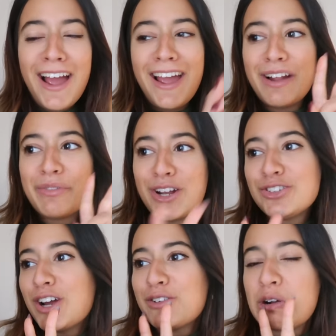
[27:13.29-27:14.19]
and I'm gonna
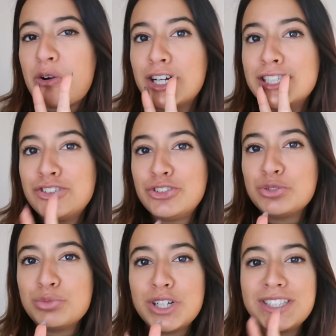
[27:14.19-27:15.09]
try to record
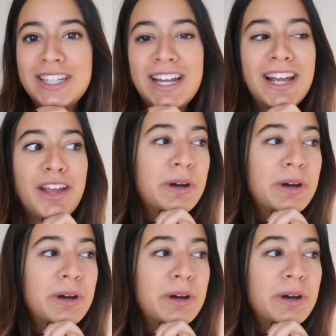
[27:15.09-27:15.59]
two more today